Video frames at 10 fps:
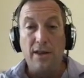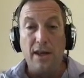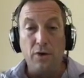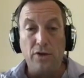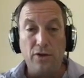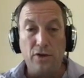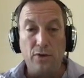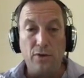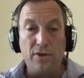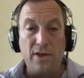Then what you
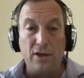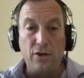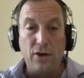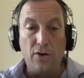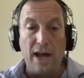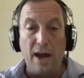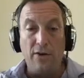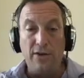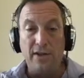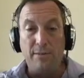do is then you'll go
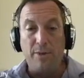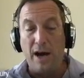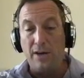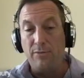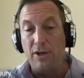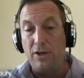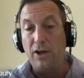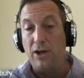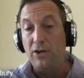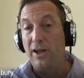down to the bottom and you
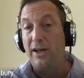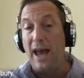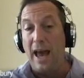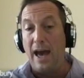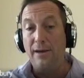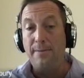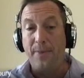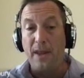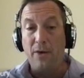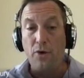can click add.
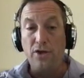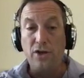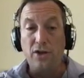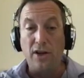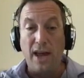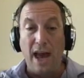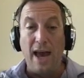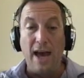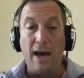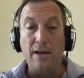And once you click
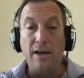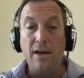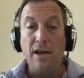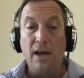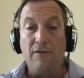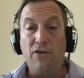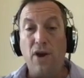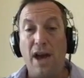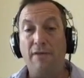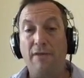add, if you have